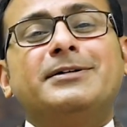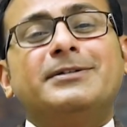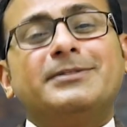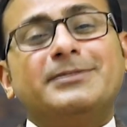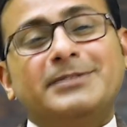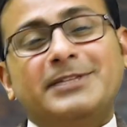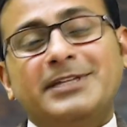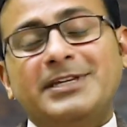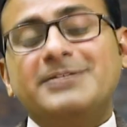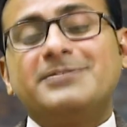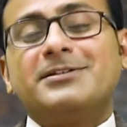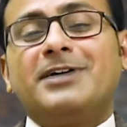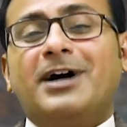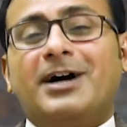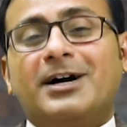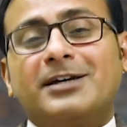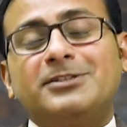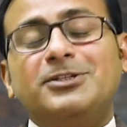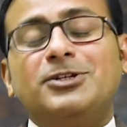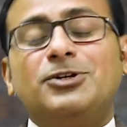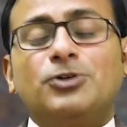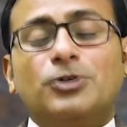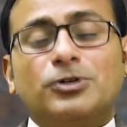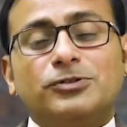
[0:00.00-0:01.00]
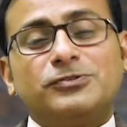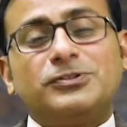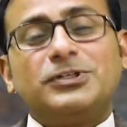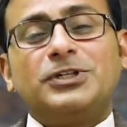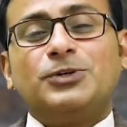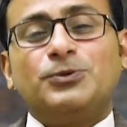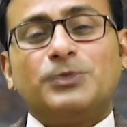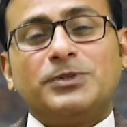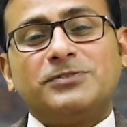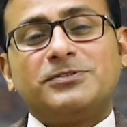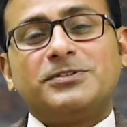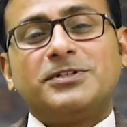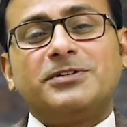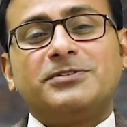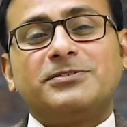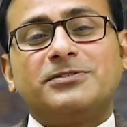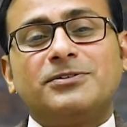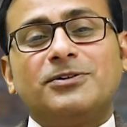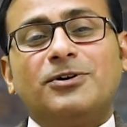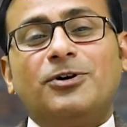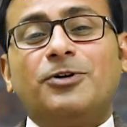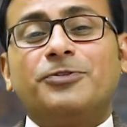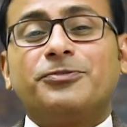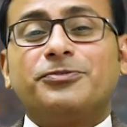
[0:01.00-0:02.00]
These are the
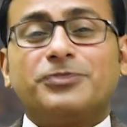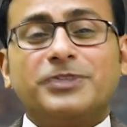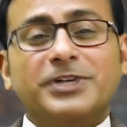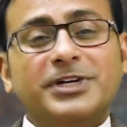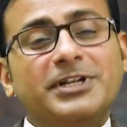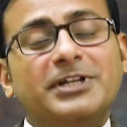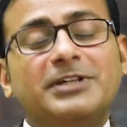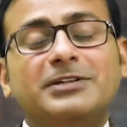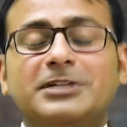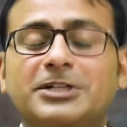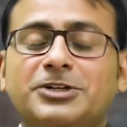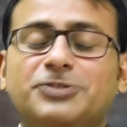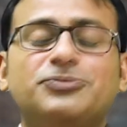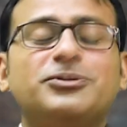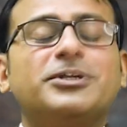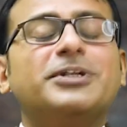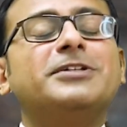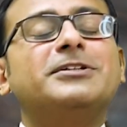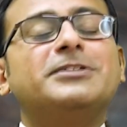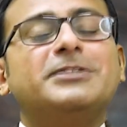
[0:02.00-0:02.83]
consequences of reading literary